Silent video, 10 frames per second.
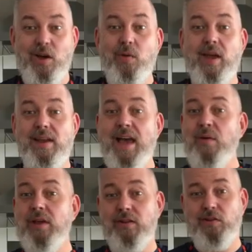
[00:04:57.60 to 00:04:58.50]
Okay,
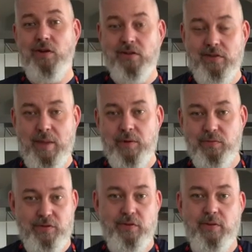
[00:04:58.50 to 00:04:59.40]
now we get to talk salmon
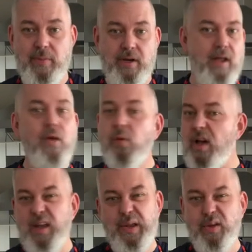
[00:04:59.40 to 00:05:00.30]
for just a minute. I know we're
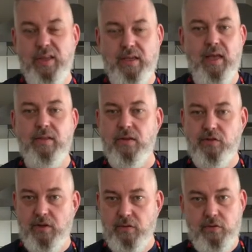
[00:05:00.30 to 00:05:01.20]
not going to cook it yet. The
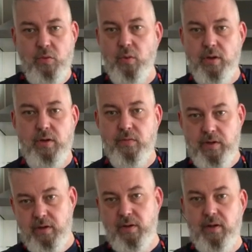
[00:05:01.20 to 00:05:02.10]
chicken's still working over
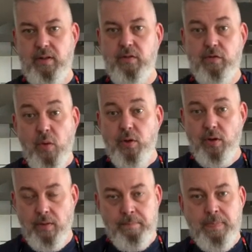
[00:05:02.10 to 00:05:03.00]
here in the slow
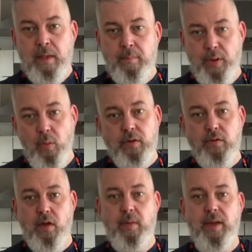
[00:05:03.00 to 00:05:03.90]
cooker. But I want to talk